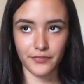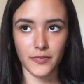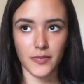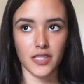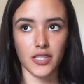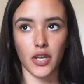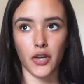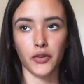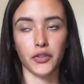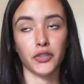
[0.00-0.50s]

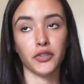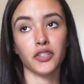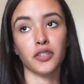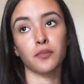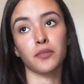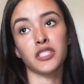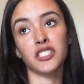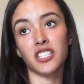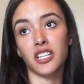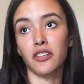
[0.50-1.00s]
So you
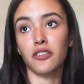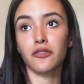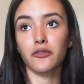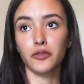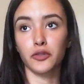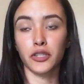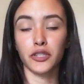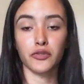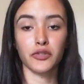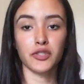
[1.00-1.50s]
could be gender
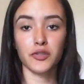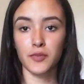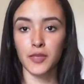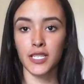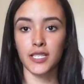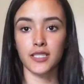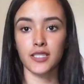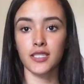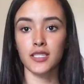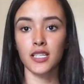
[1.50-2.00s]
fluid, which
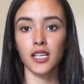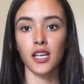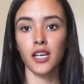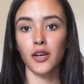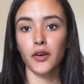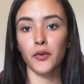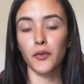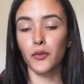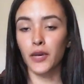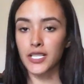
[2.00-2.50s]
means
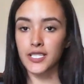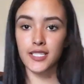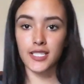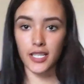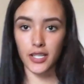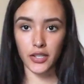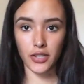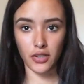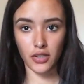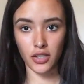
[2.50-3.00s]
one
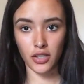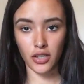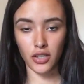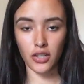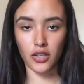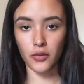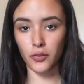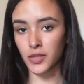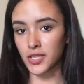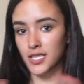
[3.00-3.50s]
day you're a
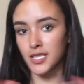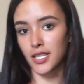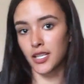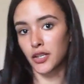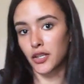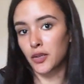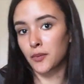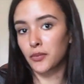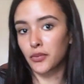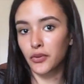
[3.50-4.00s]
girl, one day
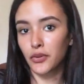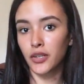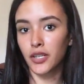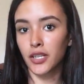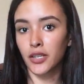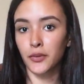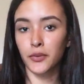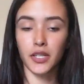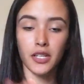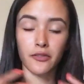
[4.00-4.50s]
you're a
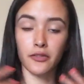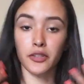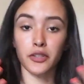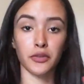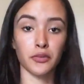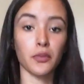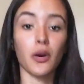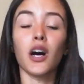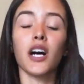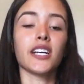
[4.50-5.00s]
boy, whatever
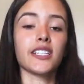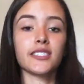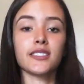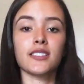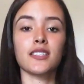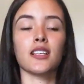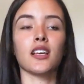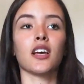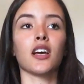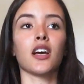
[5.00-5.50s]
you want.